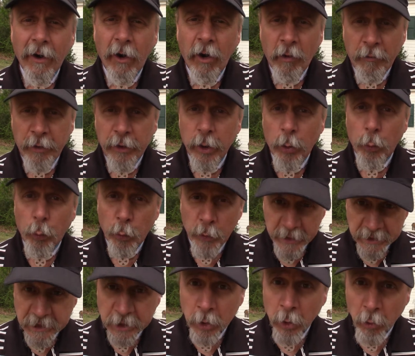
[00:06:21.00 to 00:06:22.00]
of the
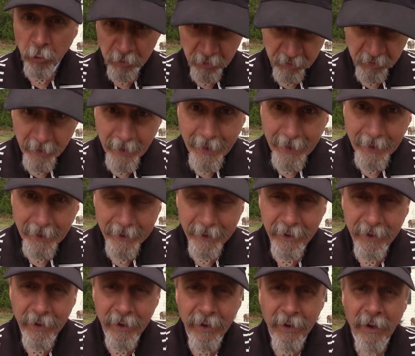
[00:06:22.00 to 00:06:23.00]
original set
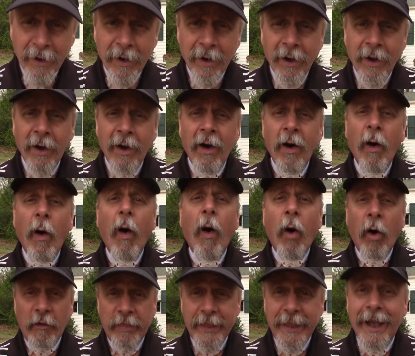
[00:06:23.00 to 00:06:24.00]

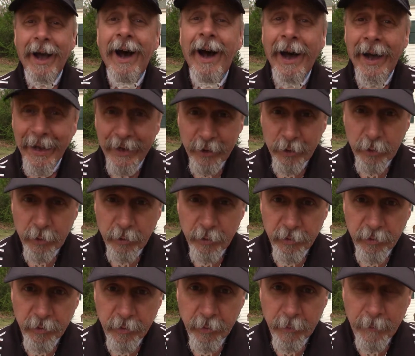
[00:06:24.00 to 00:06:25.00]
are the
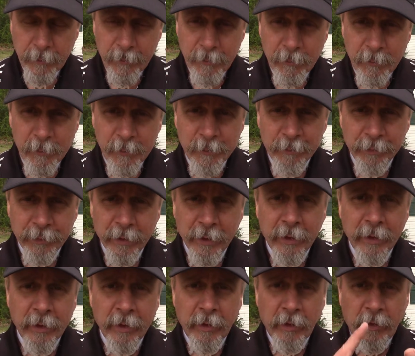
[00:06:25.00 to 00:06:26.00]
irons.
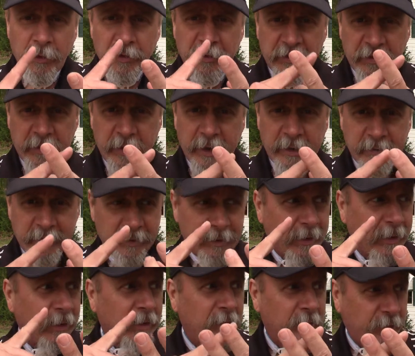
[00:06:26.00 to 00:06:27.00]
The 6,
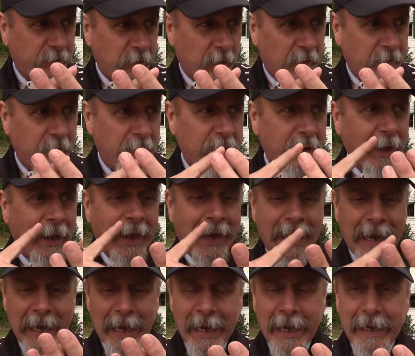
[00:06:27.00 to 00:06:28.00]
7,
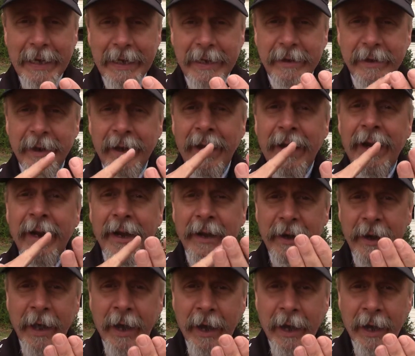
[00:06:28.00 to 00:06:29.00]
8,
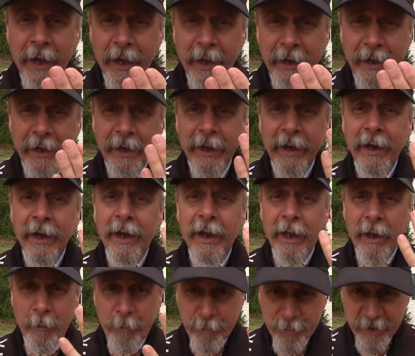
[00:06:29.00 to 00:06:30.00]
9,
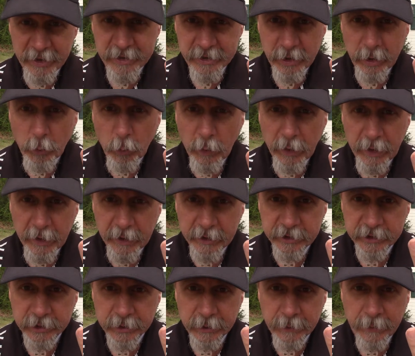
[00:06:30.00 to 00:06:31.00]
and pitching
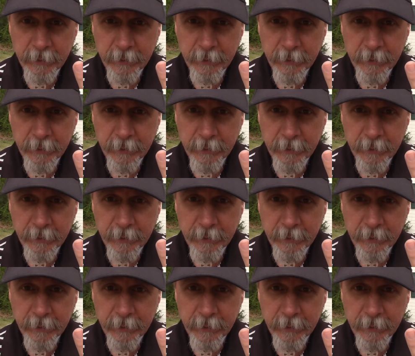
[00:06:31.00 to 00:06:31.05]
wedge.